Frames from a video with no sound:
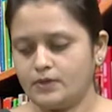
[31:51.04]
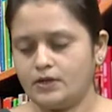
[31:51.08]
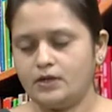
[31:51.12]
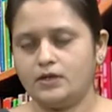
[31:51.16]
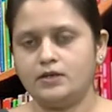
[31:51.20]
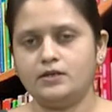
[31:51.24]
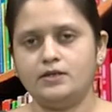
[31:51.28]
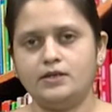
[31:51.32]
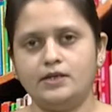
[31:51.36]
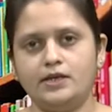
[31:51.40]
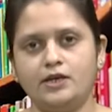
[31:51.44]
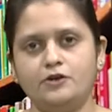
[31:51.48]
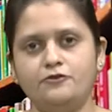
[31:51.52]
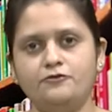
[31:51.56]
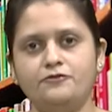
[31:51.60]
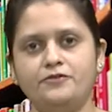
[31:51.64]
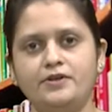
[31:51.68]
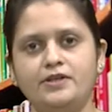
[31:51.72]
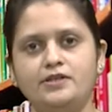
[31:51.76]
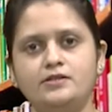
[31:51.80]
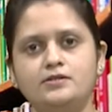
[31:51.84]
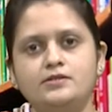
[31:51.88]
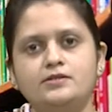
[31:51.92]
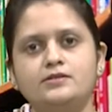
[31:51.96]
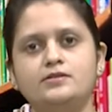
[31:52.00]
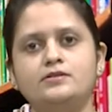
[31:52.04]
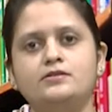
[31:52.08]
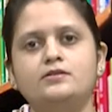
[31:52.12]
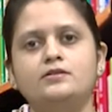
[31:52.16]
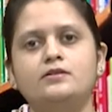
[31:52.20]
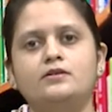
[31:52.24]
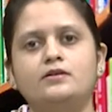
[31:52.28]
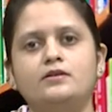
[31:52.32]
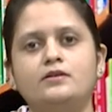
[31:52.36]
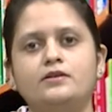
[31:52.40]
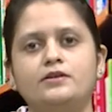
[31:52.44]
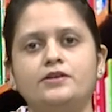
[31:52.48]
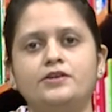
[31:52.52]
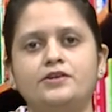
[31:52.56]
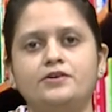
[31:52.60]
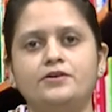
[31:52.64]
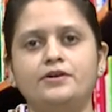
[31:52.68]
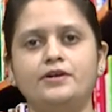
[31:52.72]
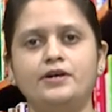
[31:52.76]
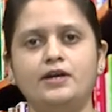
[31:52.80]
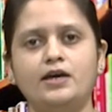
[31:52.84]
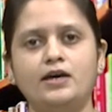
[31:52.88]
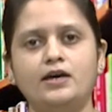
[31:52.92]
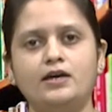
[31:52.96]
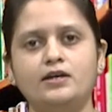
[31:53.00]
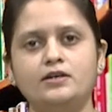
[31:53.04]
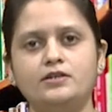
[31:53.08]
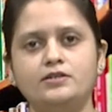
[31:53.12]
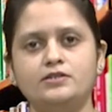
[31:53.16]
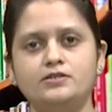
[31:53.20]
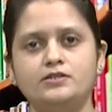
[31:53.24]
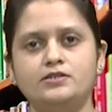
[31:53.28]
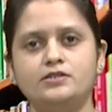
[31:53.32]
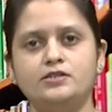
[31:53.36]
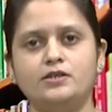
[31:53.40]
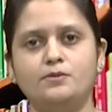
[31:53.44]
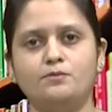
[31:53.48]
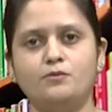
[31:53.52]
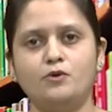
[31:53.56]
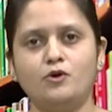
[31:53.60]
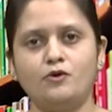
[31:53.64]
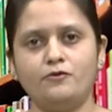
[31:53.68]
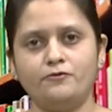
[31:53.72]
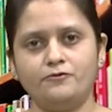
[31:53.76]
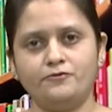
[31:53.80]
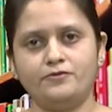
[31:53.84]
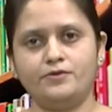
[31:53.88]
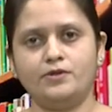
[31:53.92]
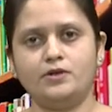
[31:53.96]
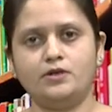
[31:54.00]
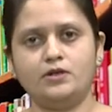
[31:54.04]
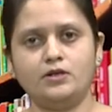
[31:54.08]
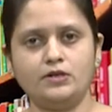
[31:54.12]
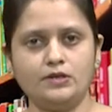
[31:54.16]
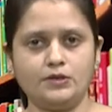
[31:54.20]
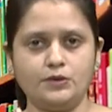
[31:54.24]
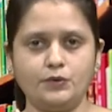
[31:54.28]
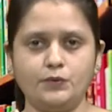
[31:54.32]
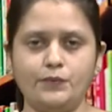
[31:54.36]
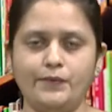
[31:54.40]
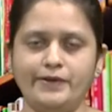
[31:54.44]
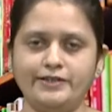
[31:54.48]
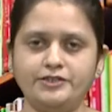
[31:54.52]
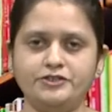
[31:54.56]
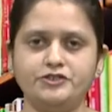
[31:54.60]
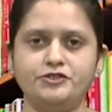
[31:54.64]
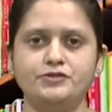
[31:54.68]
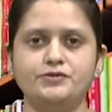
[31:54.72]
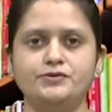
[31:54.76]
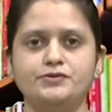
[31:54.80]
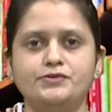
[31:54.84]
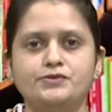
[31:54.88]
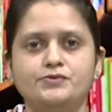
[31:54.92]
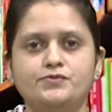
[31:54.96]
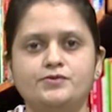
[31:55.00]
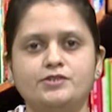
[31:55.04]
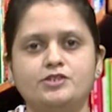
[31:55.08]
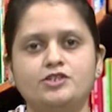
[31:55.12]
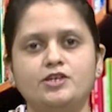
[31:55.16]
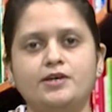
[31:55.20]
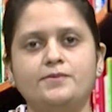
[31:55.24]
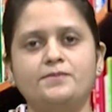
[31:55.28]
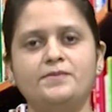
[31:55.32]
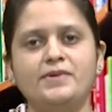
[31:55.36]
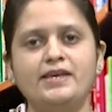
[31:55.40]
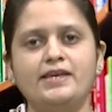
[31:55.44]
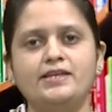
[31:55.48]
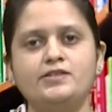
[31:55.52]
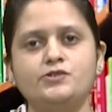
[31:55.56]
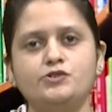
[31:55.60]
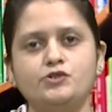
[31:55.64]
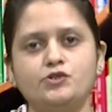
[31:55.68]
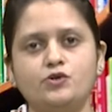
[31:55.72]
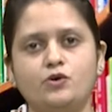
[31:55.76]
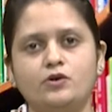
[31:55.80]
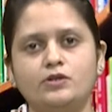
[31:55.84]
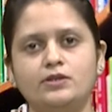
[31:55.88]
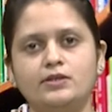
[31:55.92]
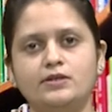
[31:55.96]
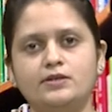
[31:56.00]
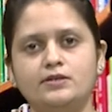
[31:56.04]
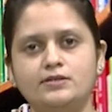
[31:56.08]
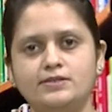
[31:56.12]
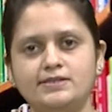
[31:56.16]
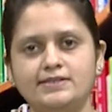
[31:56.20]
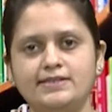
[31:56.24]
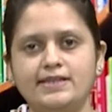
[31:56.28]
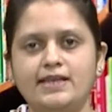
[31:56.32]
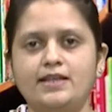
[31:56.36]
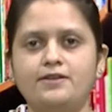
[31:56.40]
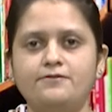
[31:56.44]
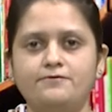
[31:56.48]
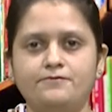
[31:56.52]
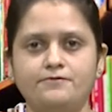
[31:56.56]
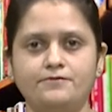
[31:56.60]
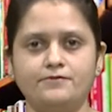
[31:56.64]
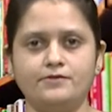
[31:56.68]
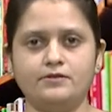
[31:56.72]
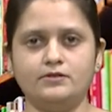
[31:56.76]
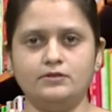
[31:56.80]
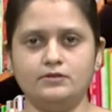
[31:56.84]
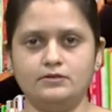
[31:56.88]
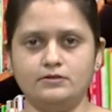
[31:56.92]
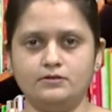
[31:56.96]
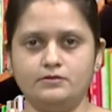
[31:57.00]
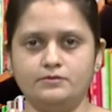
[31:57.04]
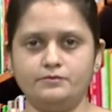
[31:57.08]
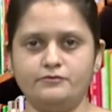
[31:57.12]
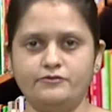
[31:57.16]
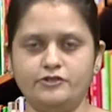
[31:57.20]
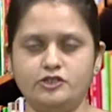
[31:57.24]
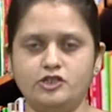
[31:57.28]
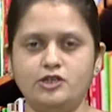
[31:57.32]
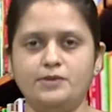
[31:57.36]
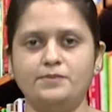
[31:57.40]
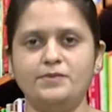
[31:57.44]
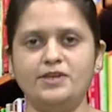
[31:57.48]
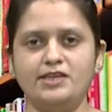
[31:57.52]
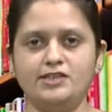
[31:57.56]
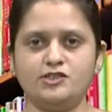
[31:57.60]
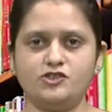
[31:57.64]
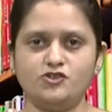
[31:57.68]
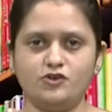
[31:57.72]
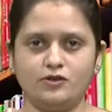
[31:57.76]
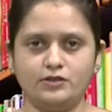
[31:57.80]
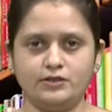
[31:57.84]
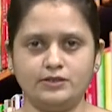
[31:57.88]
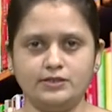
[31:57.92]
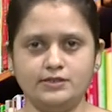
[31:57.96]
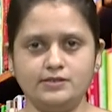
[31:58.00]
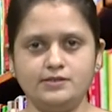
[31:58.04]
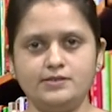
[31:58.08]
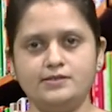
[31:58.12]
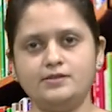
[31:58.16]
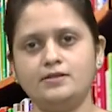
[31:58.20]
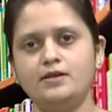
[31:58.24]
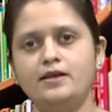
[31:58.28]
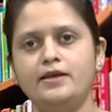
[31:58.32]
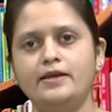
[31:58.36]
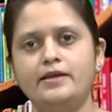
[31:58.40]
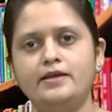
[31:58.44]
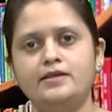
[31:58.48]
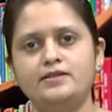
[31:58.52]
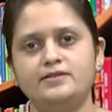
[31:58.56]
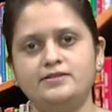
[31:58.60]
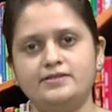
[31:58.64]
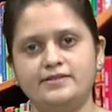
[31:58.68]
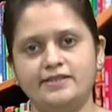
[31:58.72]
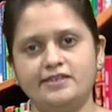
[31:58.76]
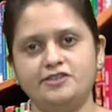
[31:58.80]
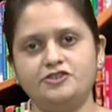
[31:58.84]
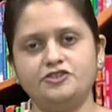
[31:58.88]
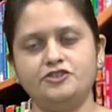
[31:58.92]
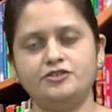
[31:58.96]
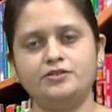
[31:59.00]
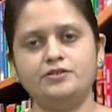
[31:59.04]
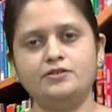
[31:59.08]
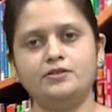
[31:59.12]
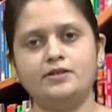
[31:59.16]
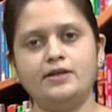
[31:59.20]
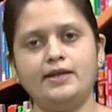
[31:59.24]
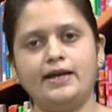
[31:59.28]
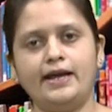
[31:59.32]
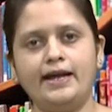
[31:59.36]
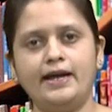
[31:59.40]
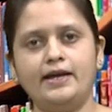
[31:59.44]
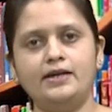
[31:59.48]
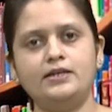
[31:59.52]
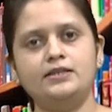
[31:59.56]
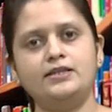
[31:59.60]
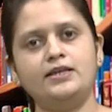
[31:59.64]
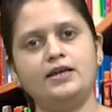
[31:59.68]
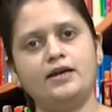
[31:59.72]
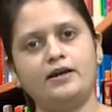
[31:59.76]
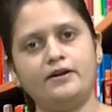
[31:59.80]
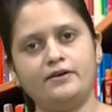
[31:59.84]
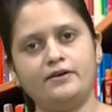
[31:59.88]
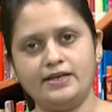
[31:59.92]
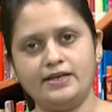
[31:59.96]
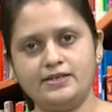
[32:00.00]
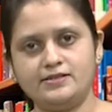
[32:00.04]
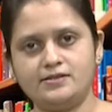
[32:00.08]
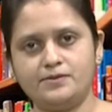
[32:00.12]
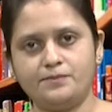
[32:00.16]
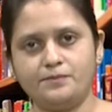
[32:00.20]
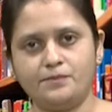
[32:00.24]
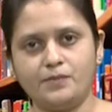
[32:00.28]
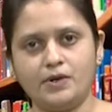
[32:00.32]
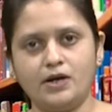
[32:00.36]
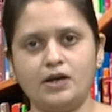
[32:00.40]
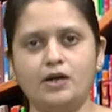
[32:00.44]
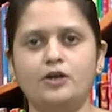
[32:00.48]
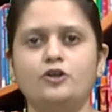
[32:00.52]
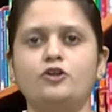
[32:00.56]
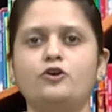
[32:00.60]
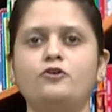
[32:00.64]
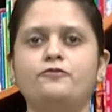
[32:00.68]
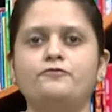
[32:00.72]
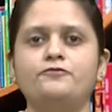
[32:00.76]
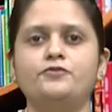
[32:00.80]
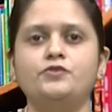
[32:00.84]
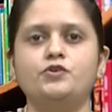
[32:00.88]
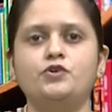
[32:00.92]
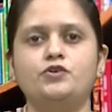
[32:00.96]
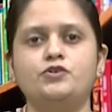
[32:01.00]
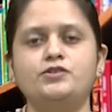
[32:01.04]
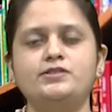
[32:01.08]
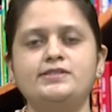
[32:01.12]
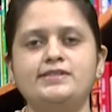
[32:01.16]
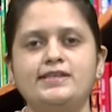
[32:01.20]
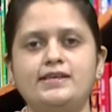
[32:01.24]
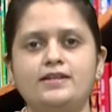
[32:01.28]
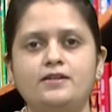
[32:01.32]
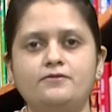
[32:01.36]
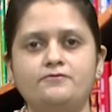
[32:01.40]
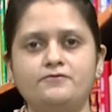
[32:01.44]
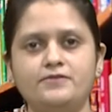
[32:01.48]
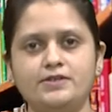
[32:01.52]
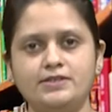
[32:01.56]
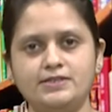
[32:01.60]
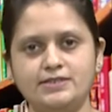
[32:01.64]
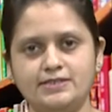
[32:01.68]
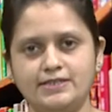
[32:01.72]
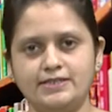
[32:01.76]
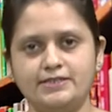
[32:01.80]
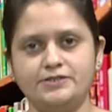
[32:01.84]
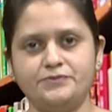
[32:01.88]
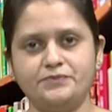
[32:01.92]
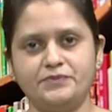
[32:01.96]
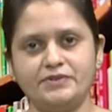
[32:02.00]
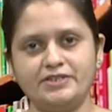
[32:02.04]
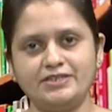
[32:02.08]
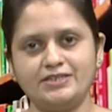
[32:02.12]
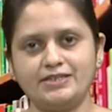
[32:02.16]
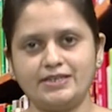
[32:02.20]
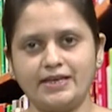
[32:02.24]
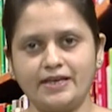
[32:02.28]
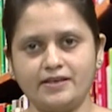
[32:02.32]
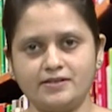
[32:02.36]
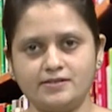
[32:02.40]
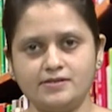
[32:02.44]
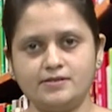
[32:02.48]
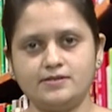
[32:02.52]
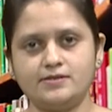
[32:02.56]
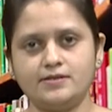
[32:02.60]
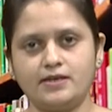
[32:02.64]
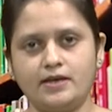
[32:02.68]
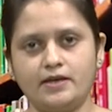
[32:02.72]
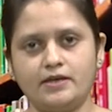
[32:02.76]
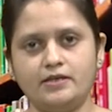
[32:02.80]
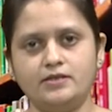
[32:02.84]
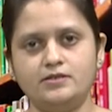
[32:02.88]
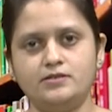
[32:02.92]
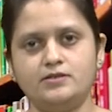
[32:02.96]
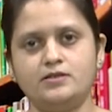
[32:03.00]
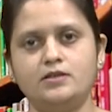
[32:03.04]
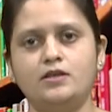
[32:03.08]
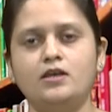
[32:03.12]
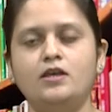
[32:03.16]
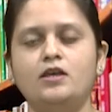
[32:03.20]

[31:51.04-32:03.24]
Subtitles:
Now friends, here are some of the questions which are based on the which are based on this session, and they are a part of your self assessment exercise.